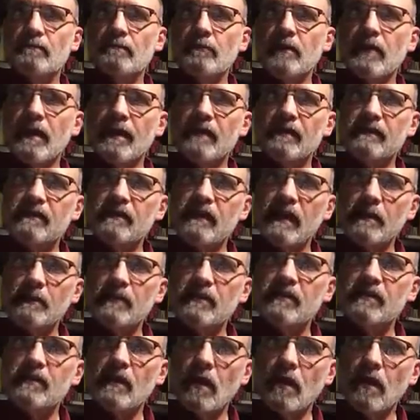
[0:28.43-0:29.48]
Black
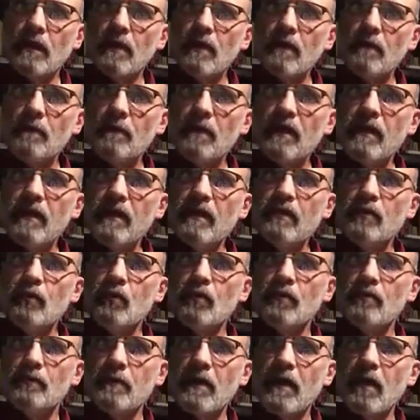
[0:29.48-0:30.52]
Sabbath's Iron Man
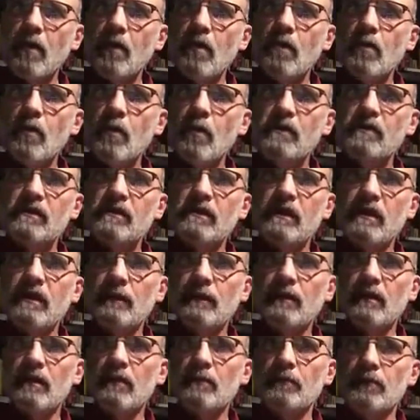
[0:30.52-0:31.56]
with power chords, and then
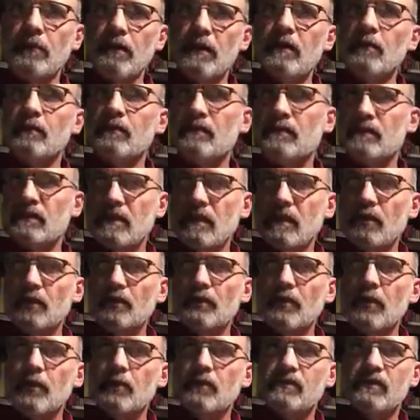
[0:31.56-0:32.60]
I'm going to play it with single
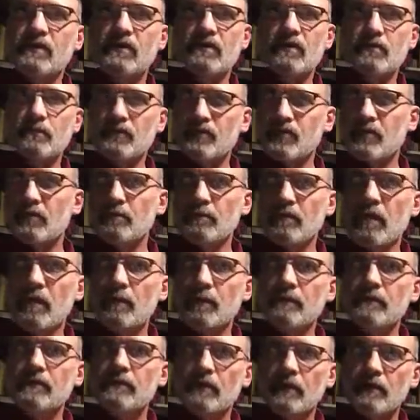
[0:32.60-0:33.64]
notes, and you should be
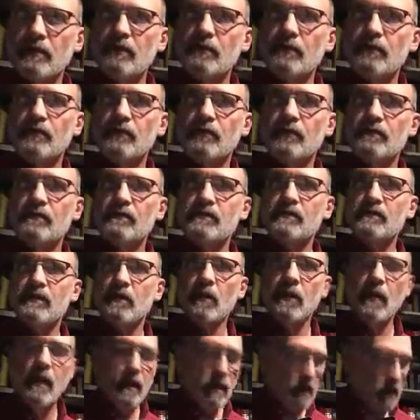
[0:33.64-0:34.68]
able to tell the difference.
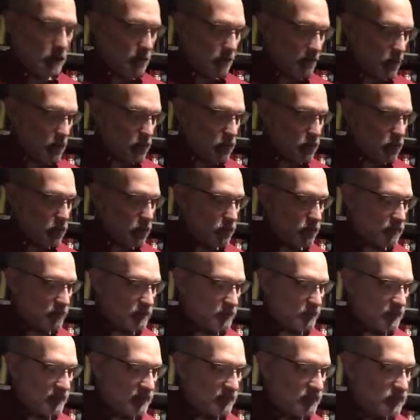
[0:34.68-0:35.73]
So power chord is
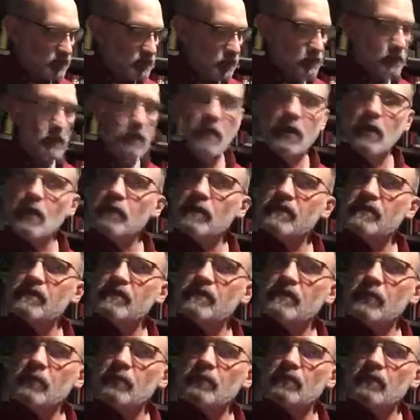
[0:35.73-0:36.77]
based on the lowest
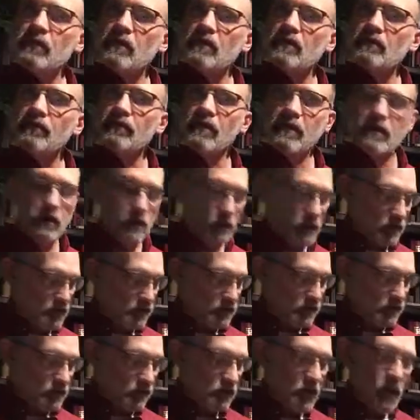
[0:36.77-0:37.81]
note in the
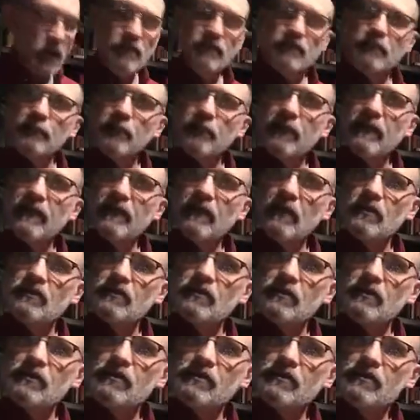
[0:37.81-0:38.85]
configuration. It's often played on
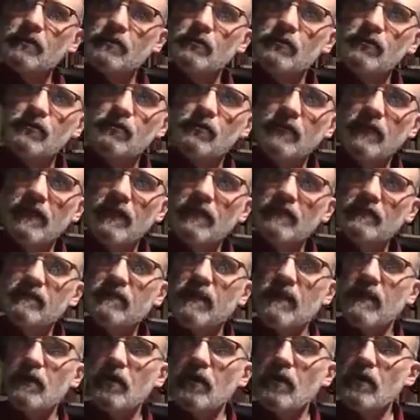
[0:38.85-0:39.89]
just 2 strings.
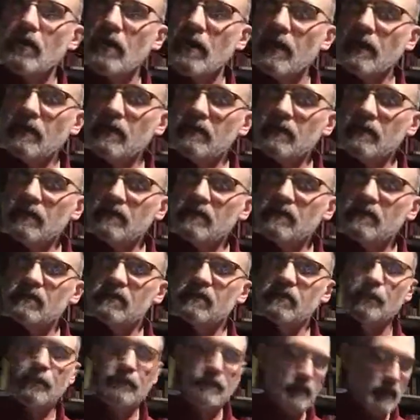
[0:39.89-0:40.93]
They look like
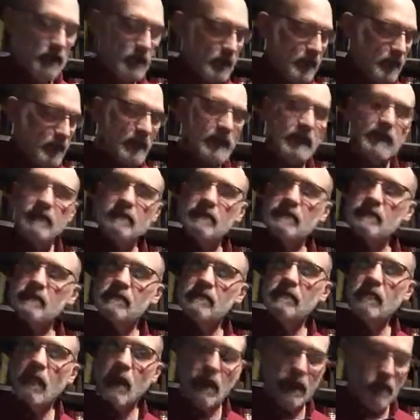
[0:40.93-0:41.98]
this, and this
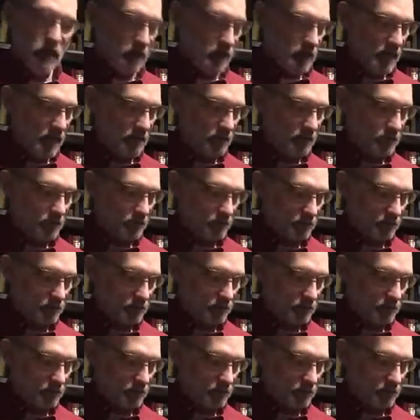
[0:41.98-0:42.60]
is Iron Man.